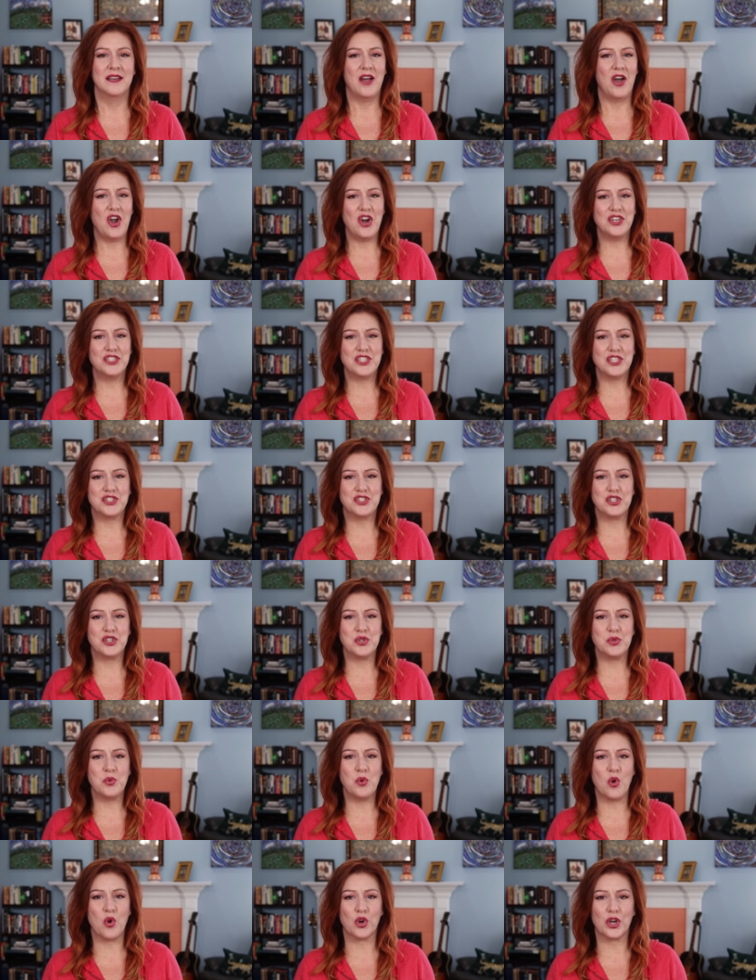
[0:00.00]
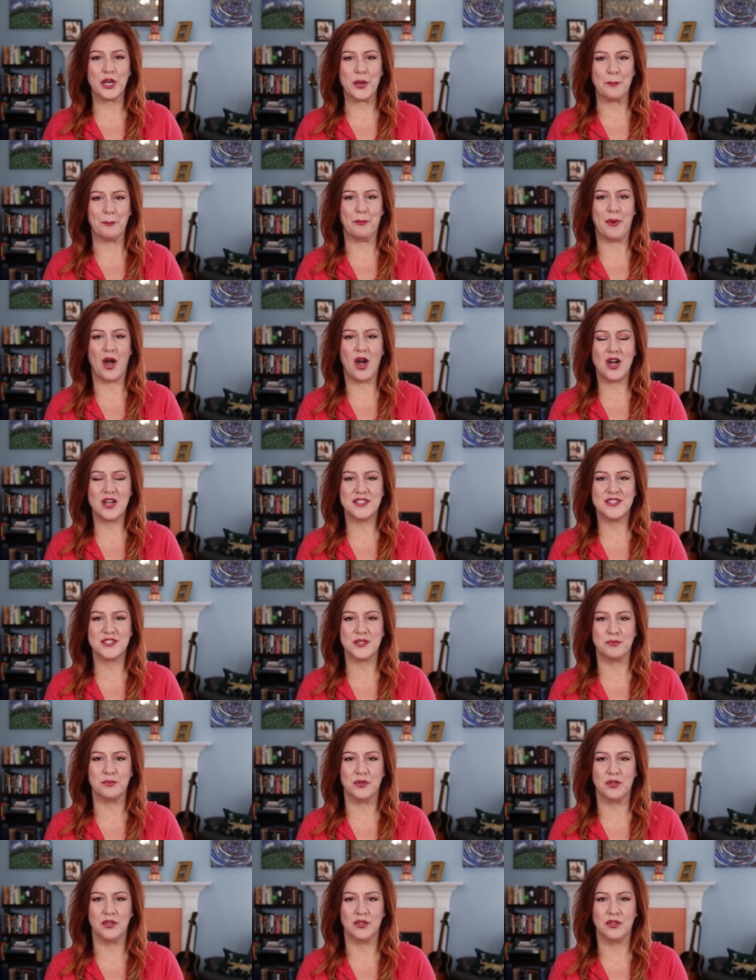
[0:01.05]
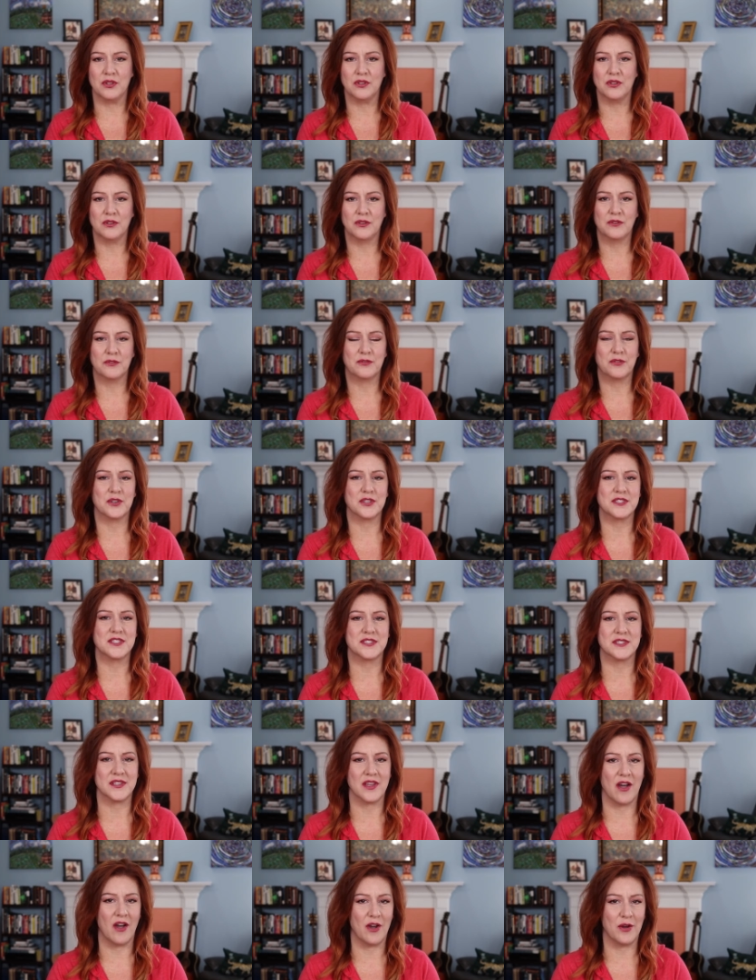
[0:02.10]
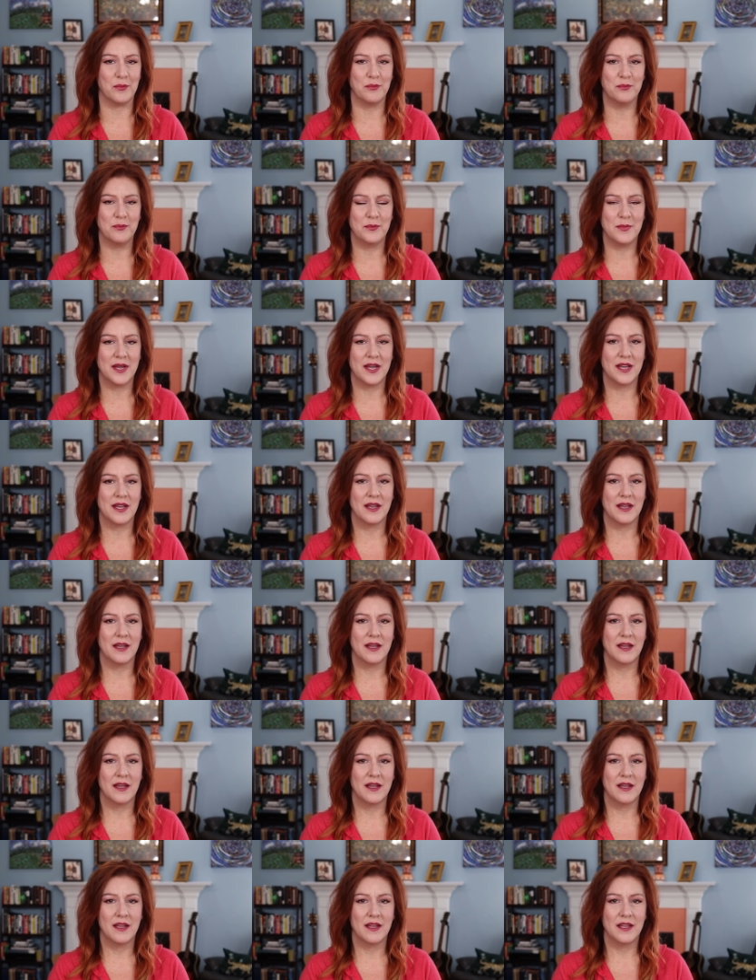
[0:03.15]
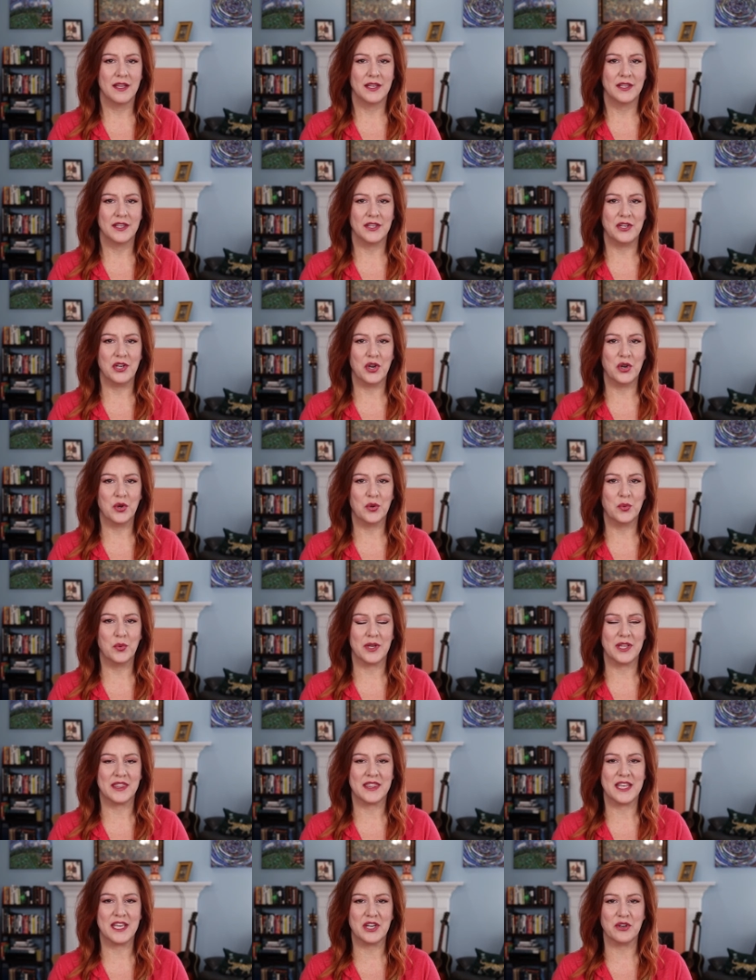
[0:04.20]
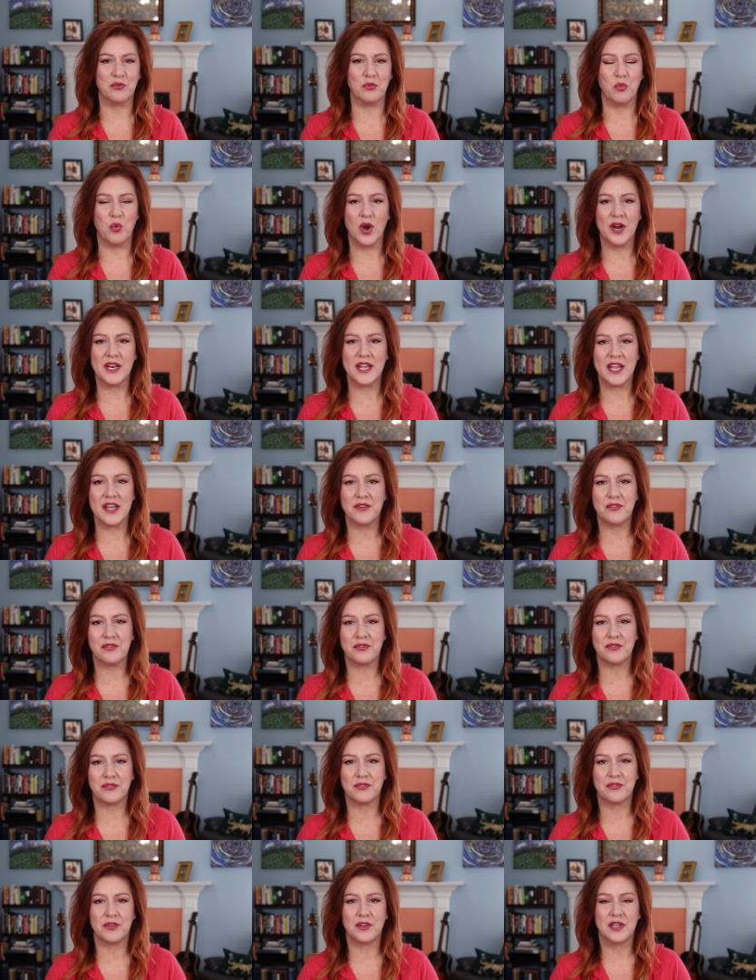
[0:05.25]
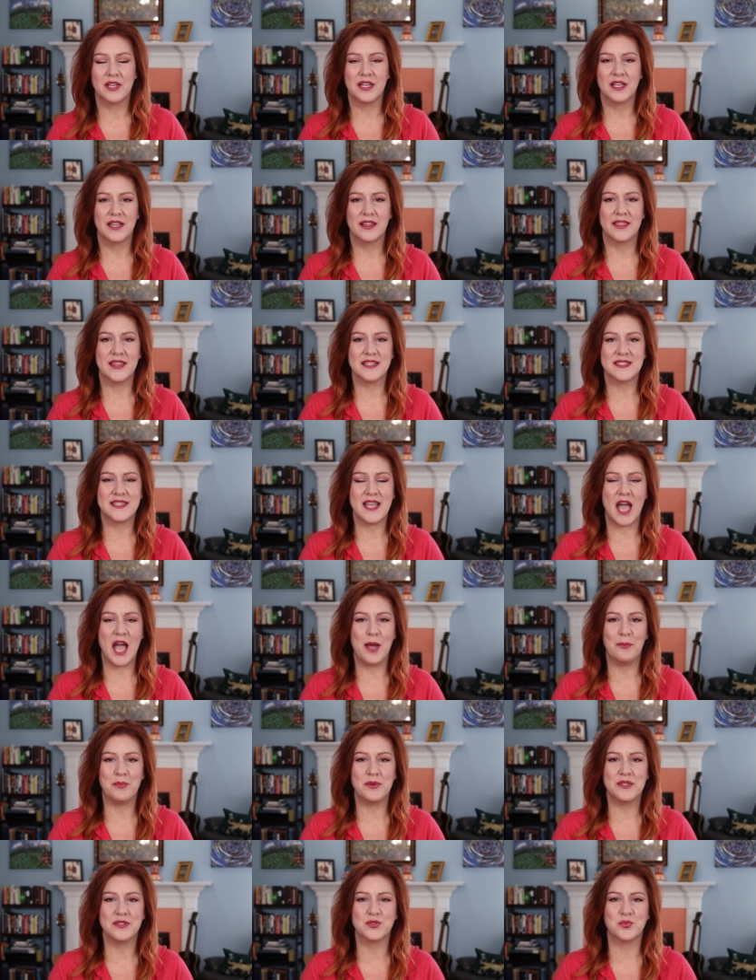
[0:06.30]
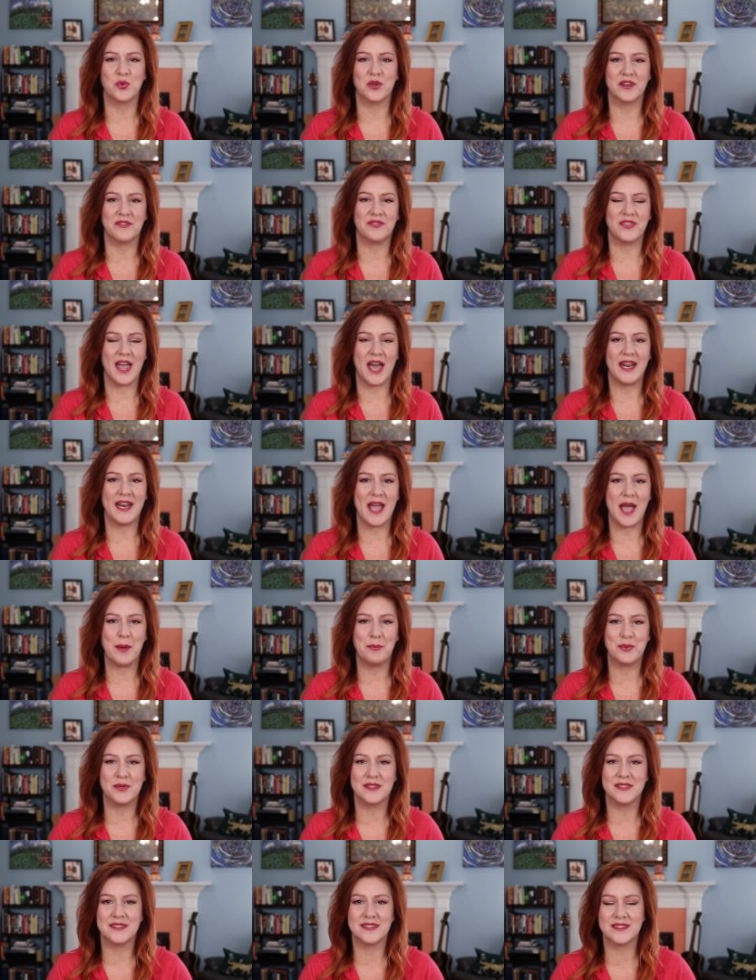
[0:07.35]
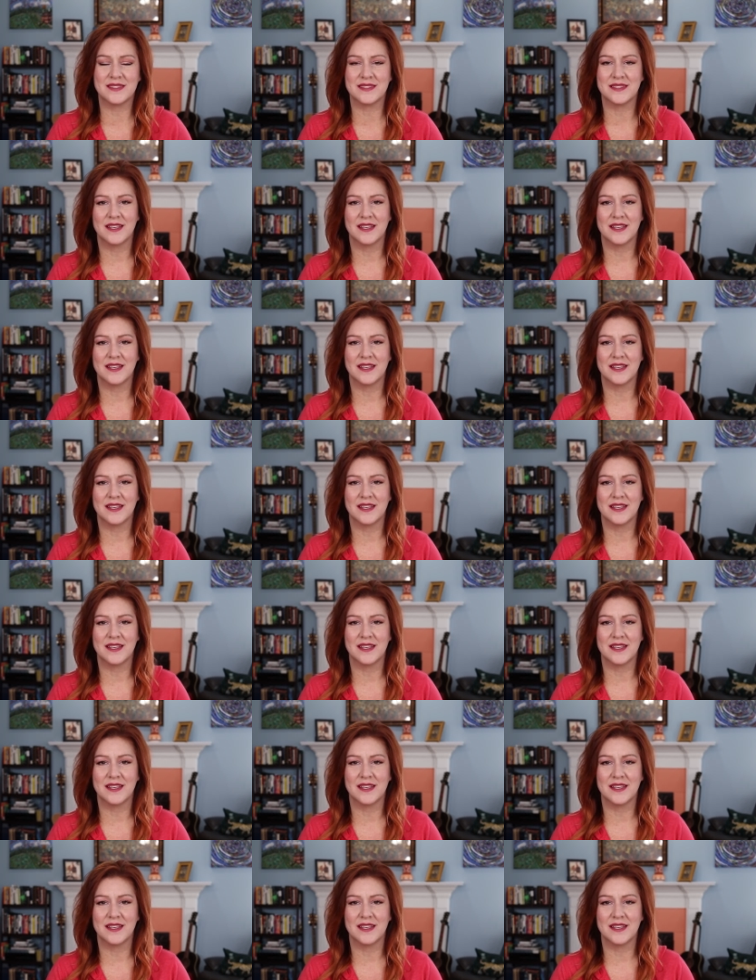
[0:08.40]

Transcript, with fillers: hard to do or impossible for some. You know, we think of what if this happens? What if that happens?